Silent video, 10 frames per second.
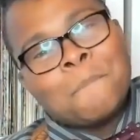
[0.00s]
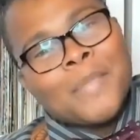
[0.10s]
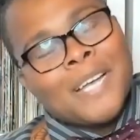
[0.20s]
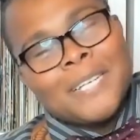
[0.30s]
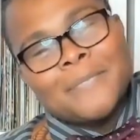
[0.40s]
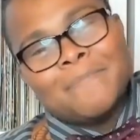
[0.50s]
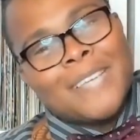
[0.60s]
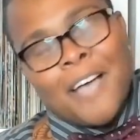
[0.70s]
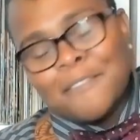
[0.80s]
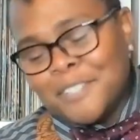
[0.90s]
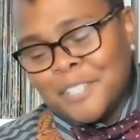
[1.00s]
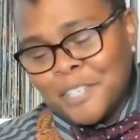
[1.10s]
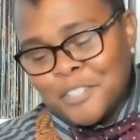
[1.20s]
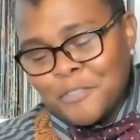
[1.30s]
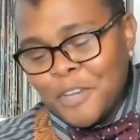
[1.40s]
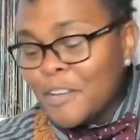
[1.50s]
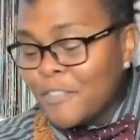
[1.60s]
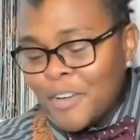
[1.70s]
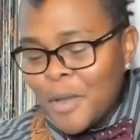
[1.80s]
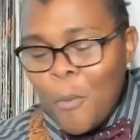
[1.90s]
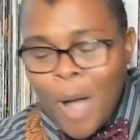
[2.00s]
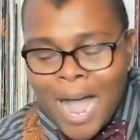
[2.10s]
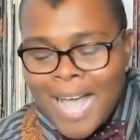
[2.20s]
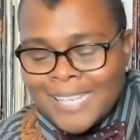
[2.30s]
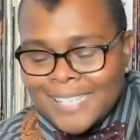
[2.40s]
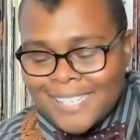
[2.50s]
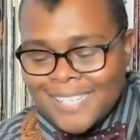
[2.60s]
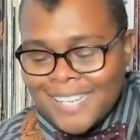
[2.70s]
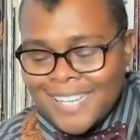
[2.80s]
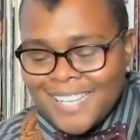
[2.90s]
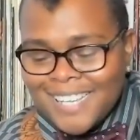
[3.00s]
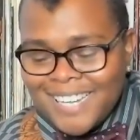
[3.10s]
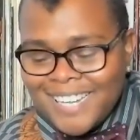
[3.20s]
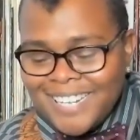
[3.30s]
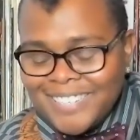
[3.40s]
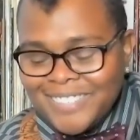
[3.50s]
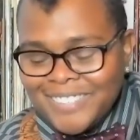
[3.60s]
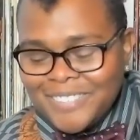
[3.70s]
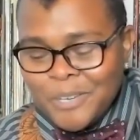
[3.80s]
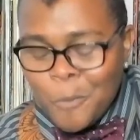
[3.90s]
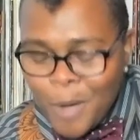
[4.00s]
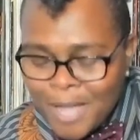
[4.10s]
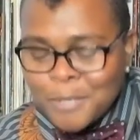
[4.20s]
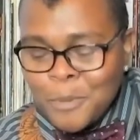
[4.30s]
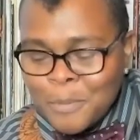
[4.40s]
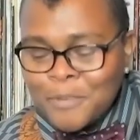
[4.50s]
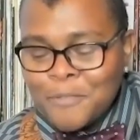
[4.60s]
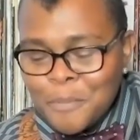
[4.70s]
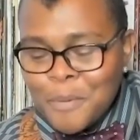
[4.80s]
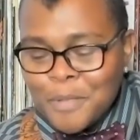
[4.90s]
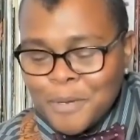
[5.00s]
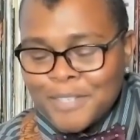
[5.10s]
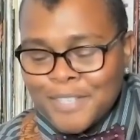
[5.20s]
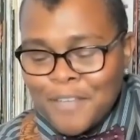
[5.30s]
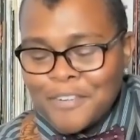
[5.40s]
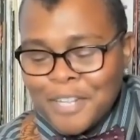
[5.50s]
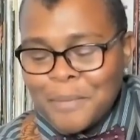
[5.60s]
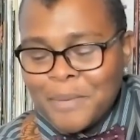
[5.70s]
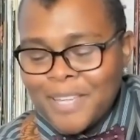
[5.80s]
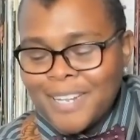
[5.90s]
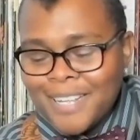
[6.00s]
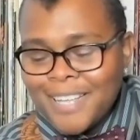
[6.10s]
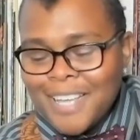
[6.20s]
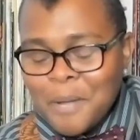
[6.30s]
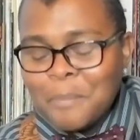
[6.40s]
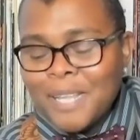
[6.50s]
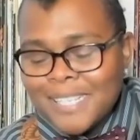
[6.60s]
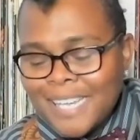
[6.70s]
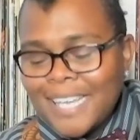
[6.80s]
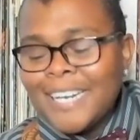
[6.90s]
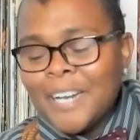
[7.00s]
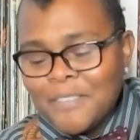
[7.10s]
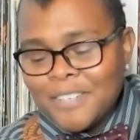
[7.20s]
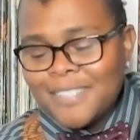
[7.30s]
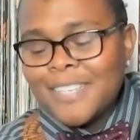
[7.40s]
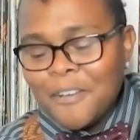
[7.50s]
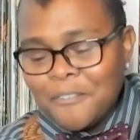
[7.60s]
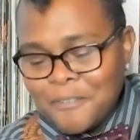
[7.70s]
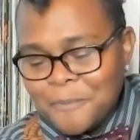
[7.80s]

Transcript: To have just such a very wise woman for a mother has definitely been a blessing in and of itself.